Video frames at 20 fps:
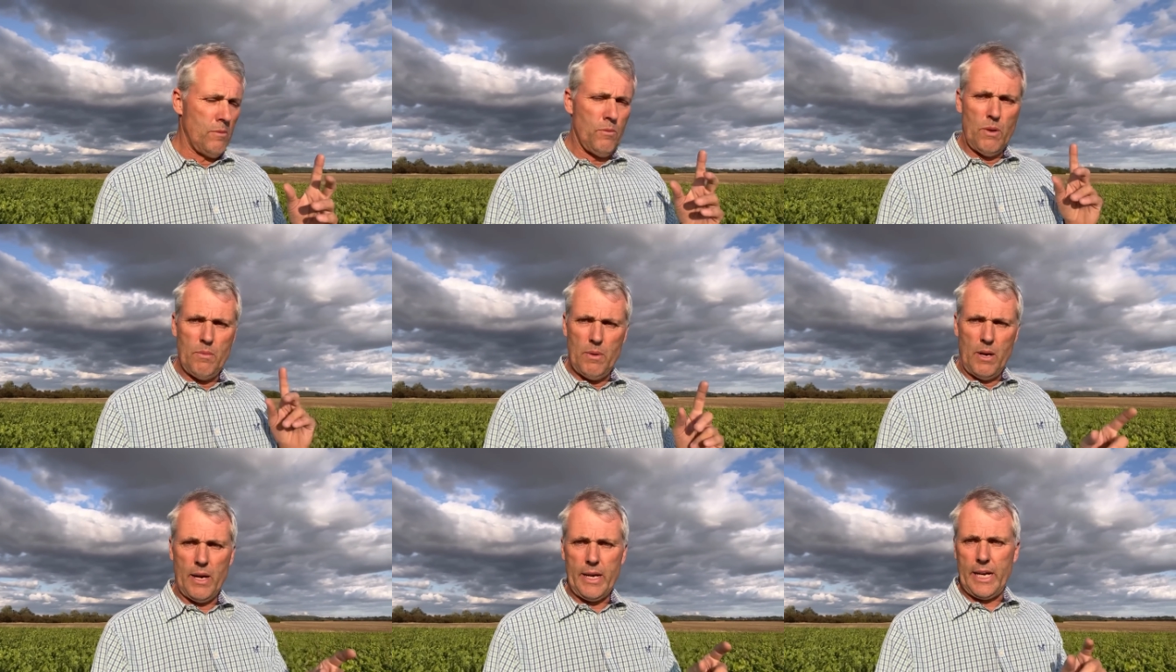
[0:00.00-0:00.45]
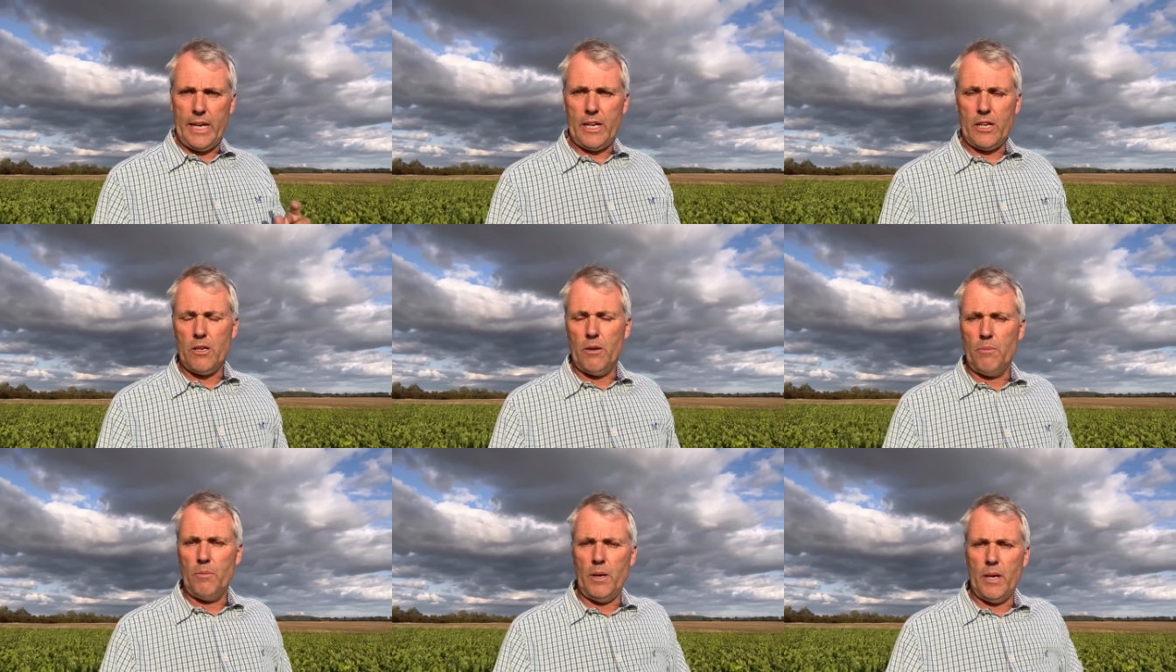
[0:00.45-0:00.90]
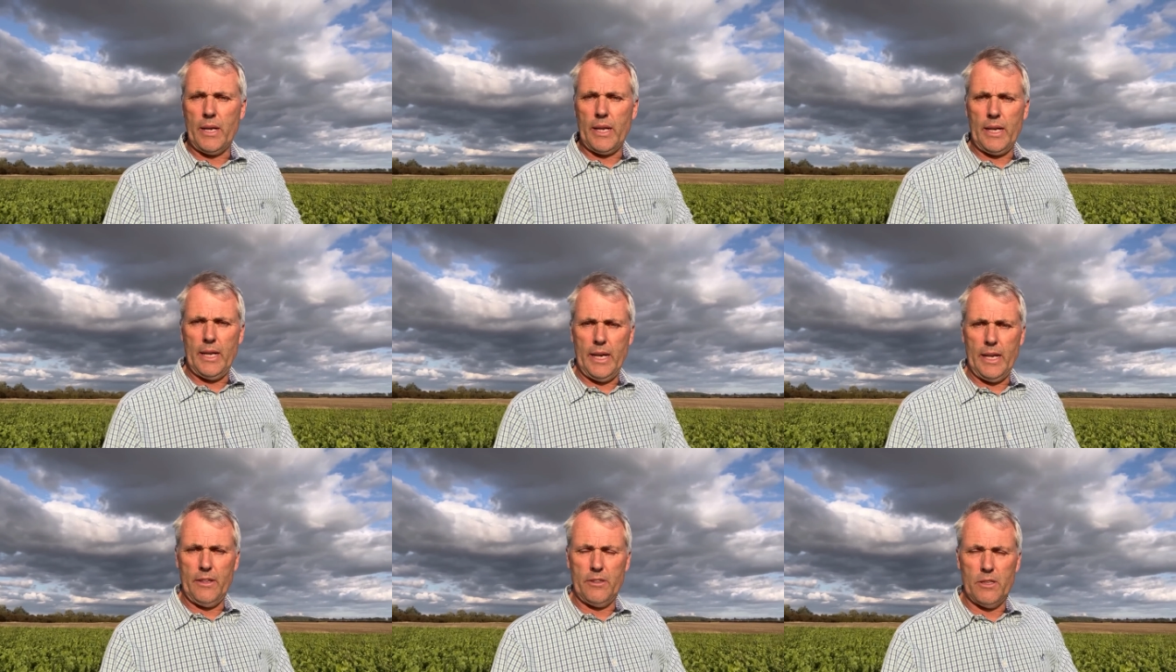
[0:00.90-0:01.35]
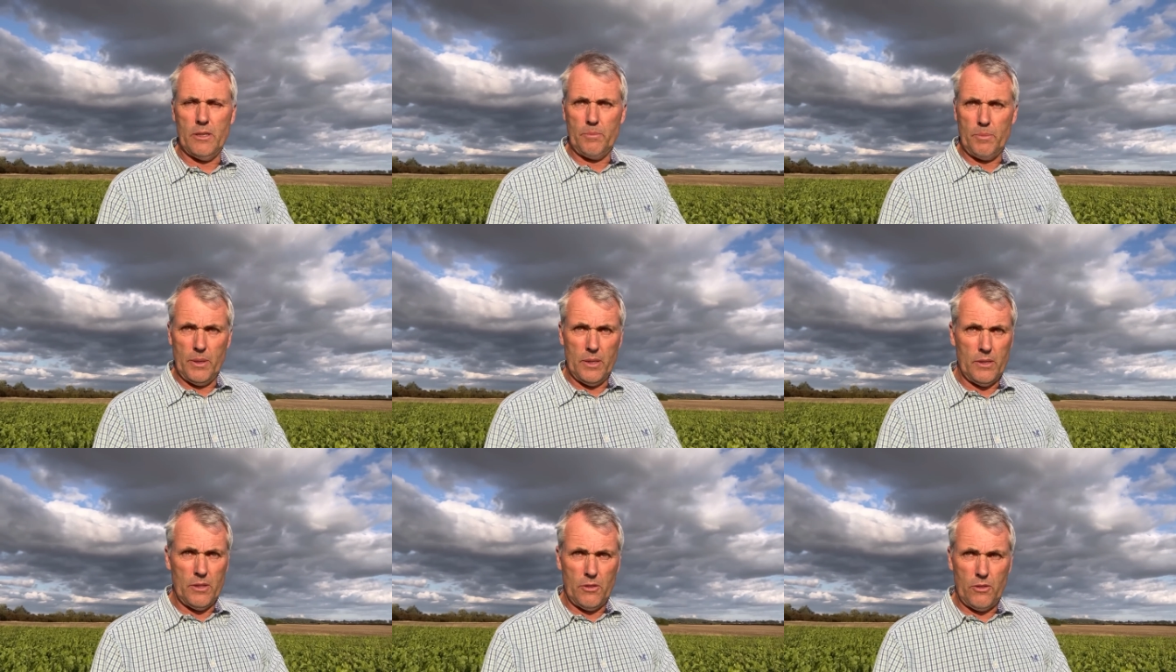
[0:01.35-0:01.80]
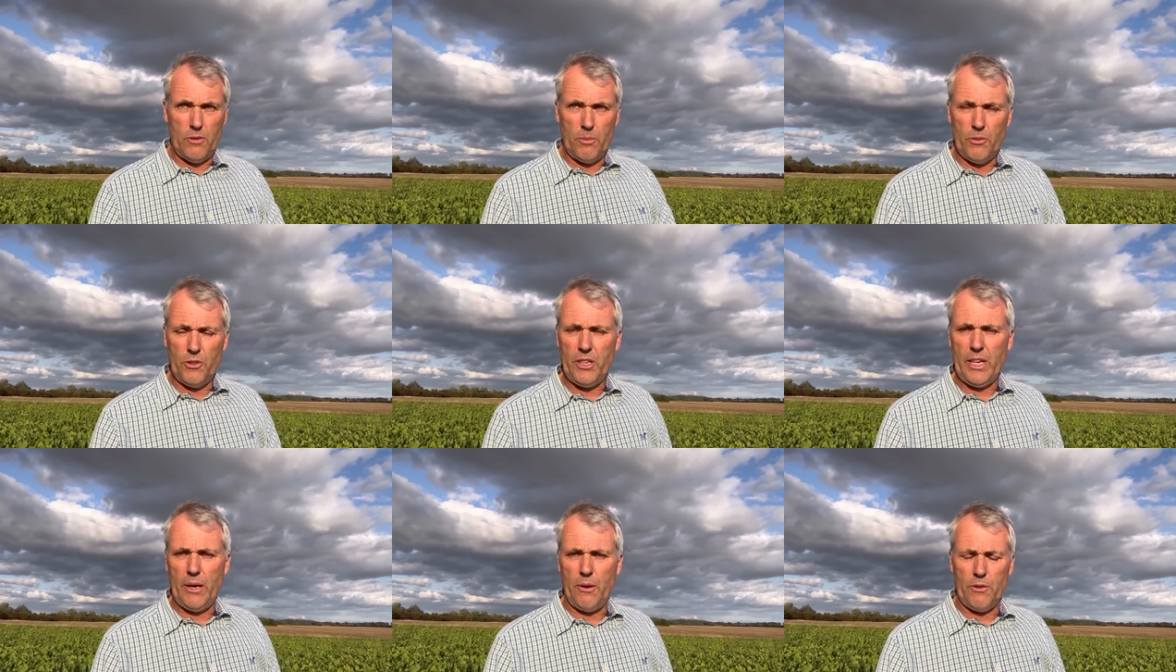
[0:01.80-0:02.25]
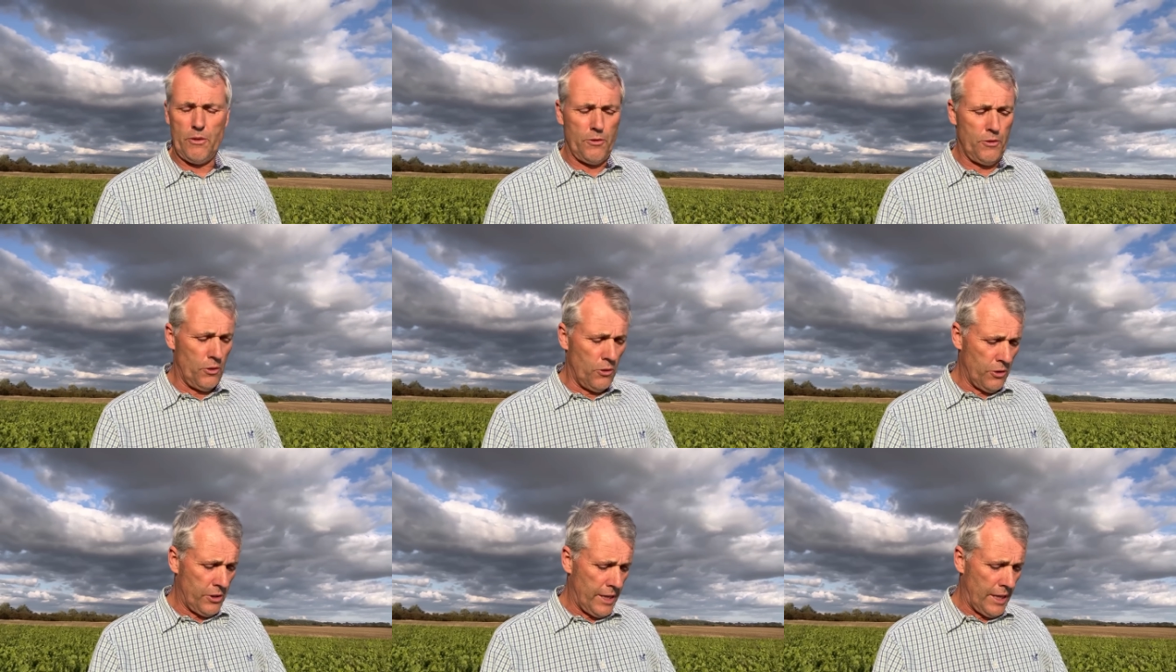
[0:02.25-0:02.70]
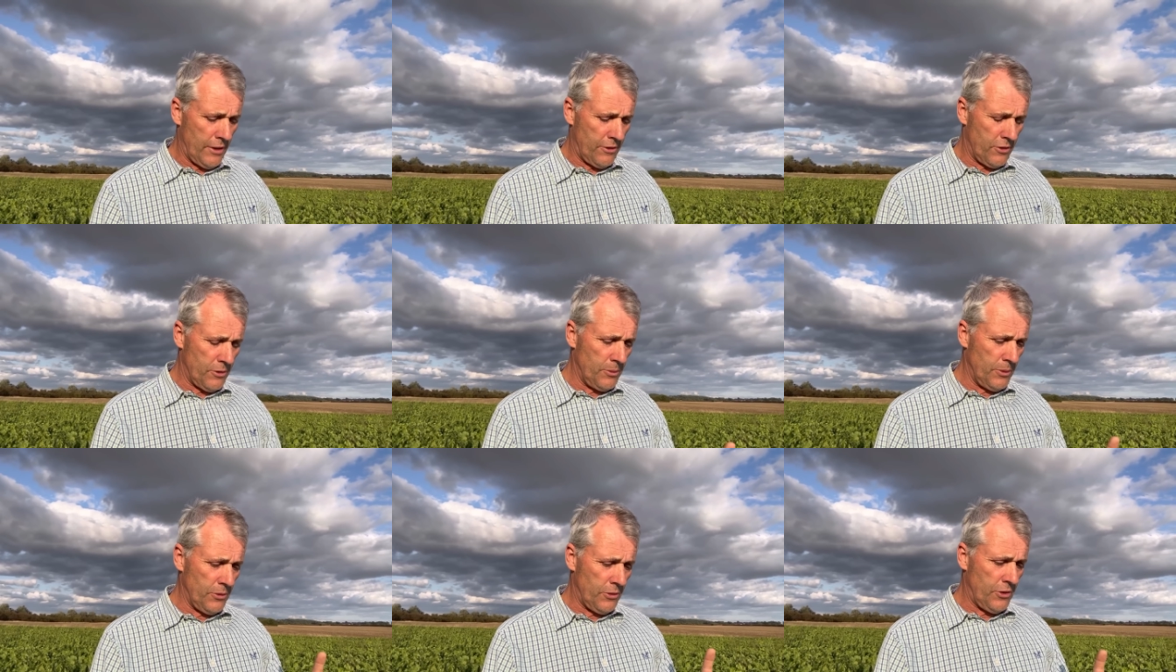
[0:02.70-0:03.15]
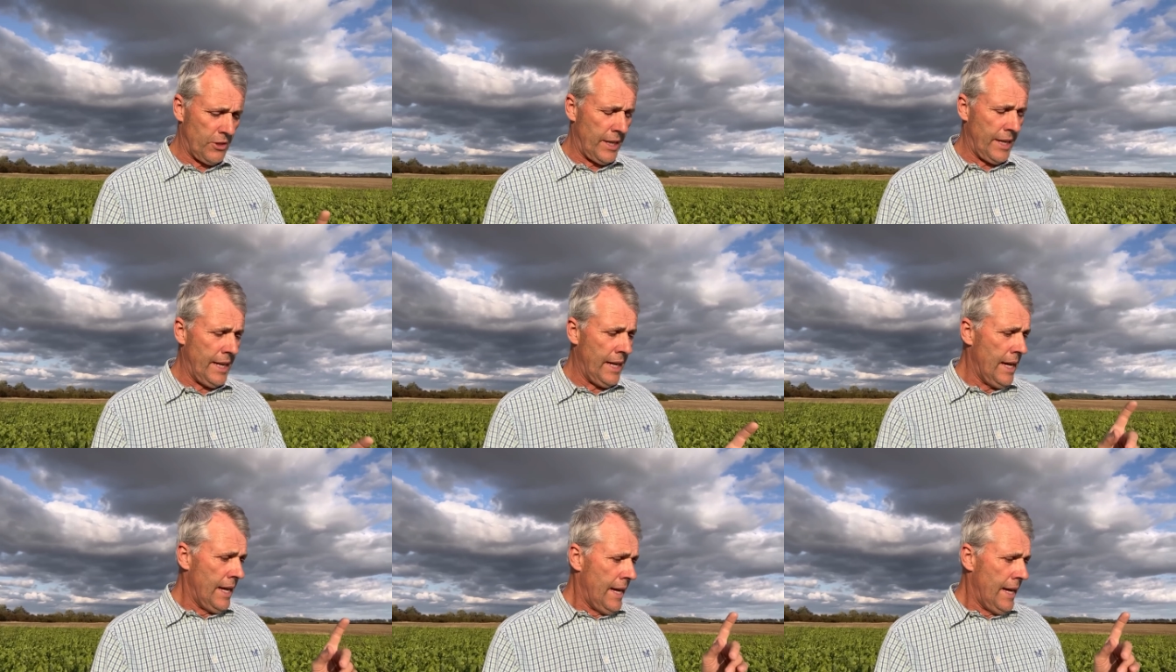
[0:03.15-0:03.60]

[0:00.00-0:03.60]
We might get combining later, but there's some showers forecast, so we'll see.